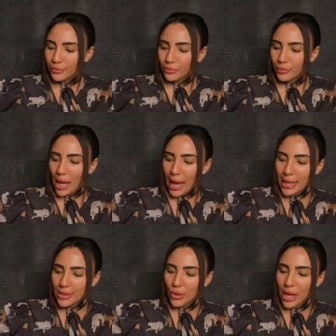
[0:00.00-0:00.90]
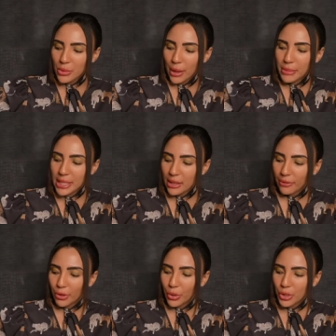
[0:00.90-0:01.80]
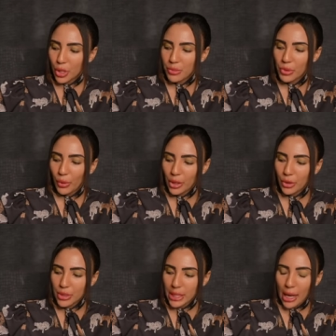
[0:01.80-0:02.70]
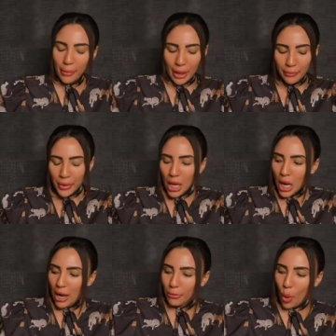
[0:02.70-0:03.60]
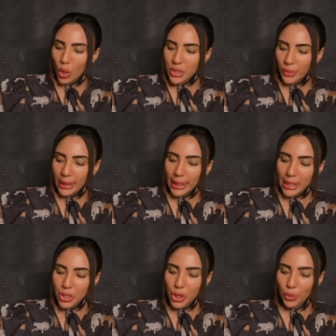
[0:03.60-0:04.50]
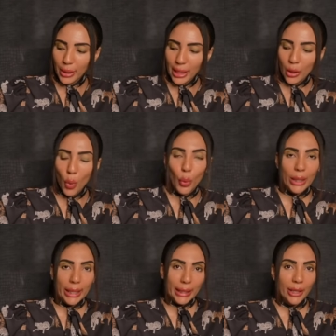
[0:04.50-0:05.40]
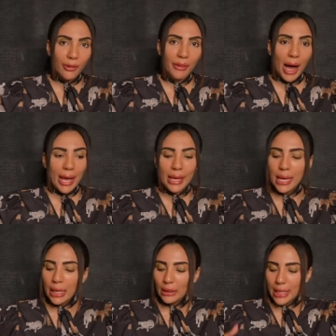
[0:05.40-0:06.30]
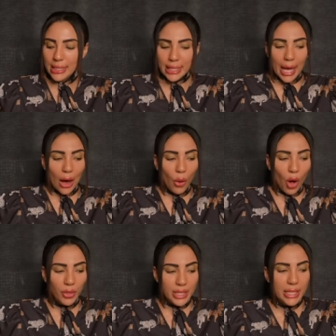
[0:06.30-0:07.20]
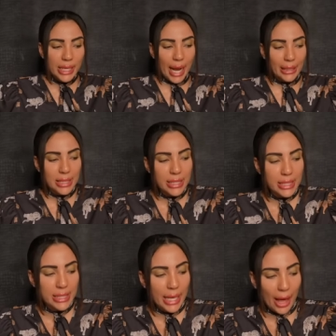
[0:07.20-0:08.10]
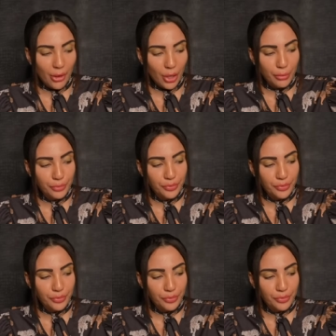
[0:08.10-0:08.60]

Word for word: Okay. So that's what I'm seeing for you in terms of what you don't see coming. Of course, we're going to get into your reading. We're going to clarify. Let's see how all this connects together.